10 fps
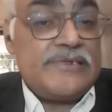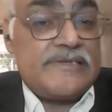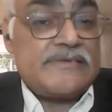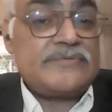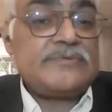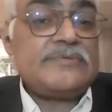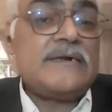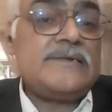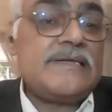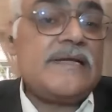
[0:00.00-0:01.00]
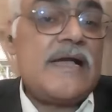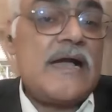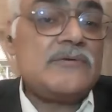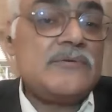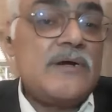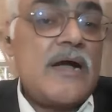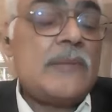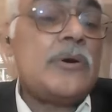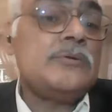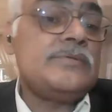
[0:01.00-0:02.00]
belief that they have
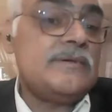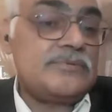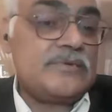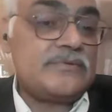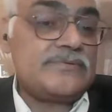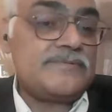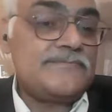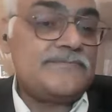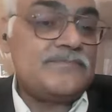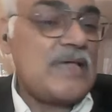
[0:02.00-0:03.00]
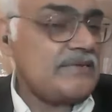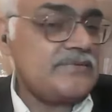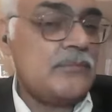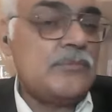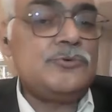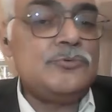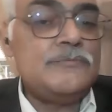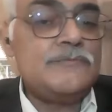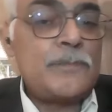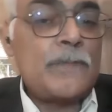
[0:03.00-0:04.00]
about themselves. That's number
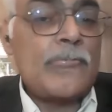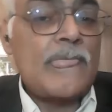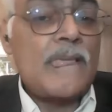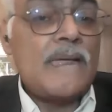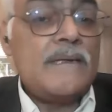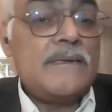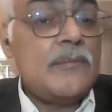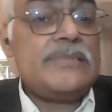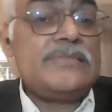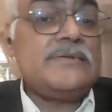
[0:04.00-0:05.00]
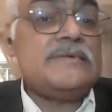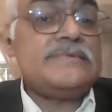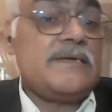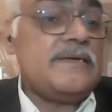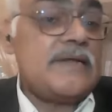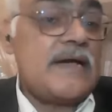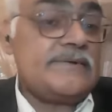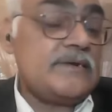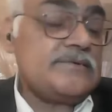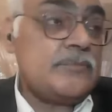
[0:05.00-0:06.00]
two. Number three is again, I
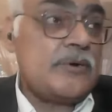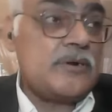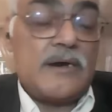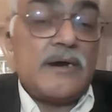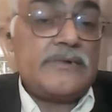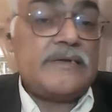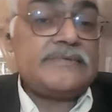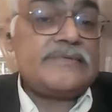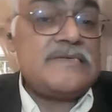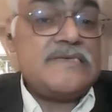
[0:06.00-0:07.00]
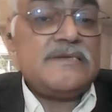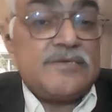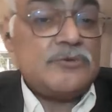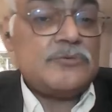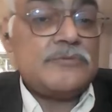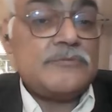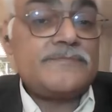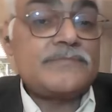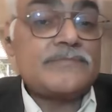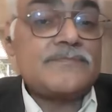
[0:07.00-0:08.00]
touched upon earlier, is the EQ,
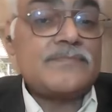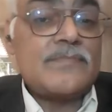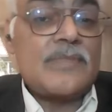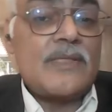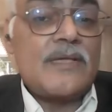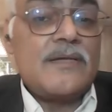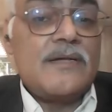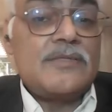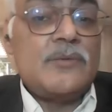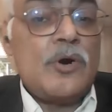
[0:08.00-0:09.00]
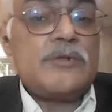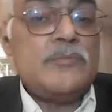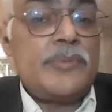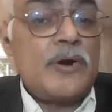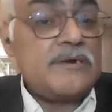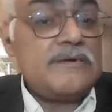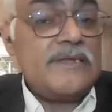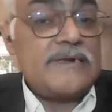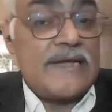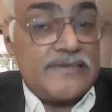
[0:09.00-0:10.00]
the more important
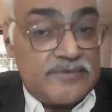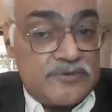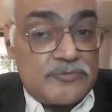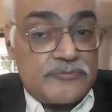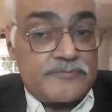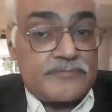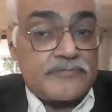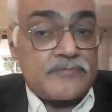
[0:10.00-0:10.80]
than IQ.